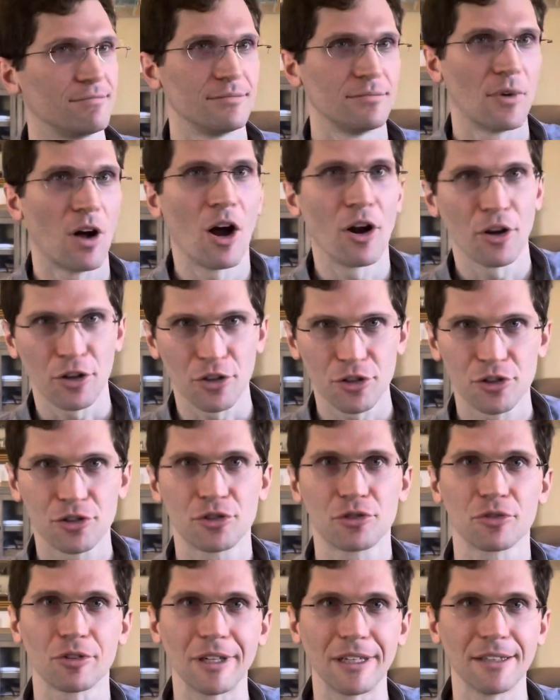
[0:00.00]
on your
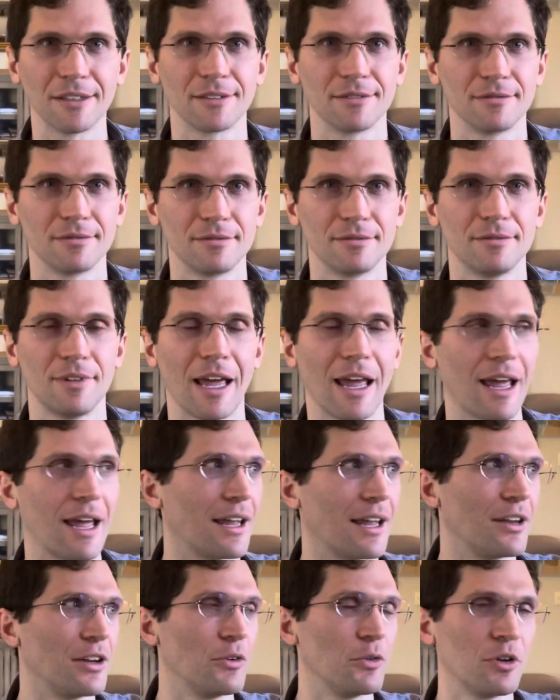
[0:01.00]
street,
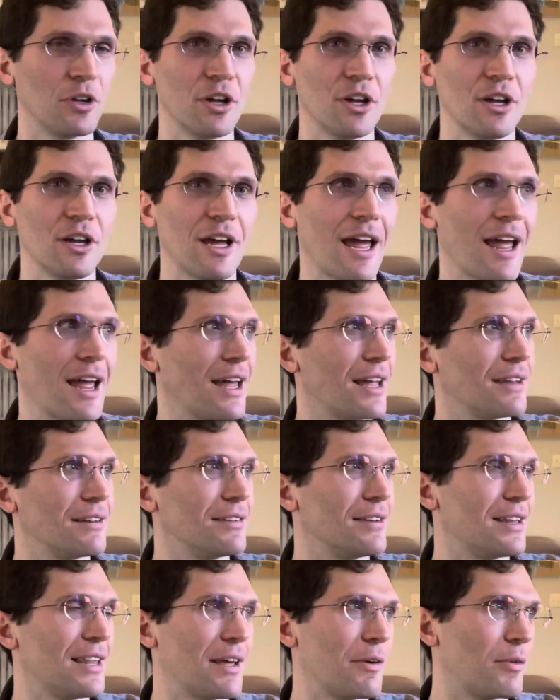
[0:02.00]
and
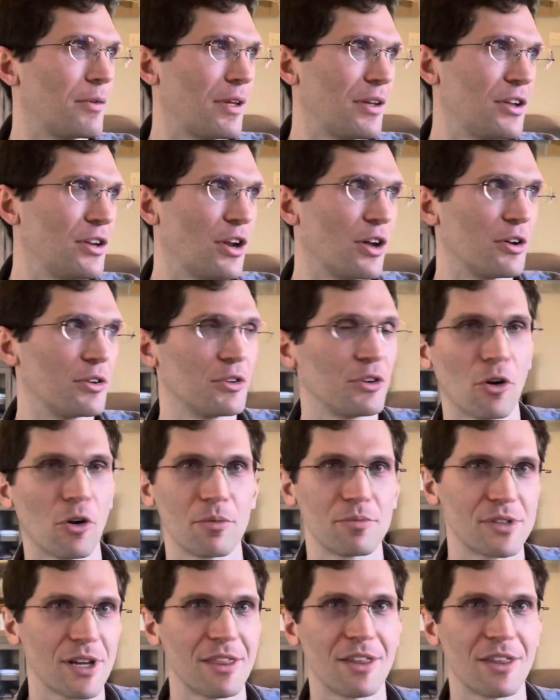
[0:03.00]
they, you know what I'm saying?